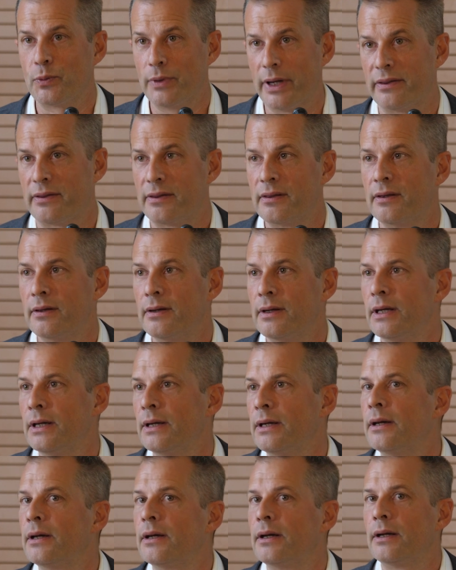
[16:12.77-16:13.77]
with.
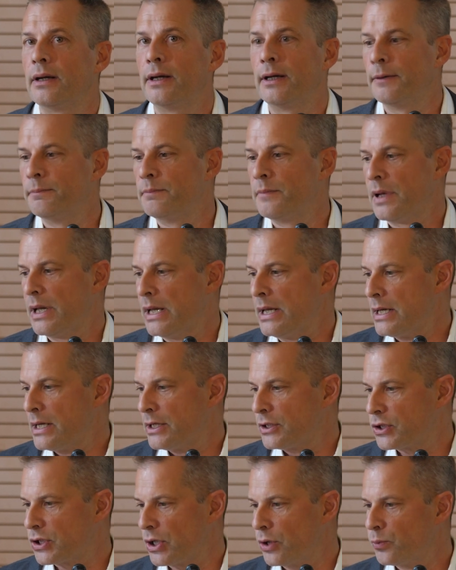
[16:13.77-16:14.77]

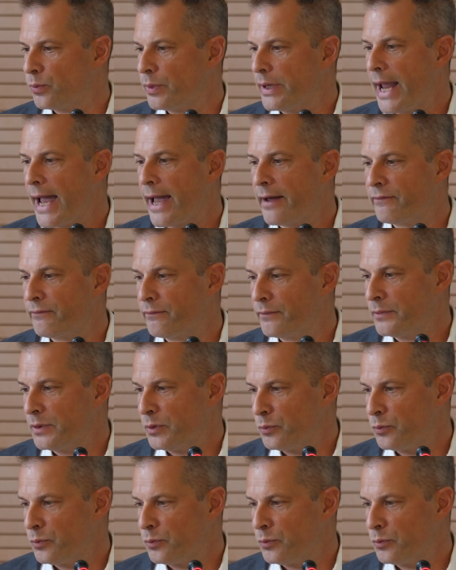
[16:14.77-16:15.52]
So we have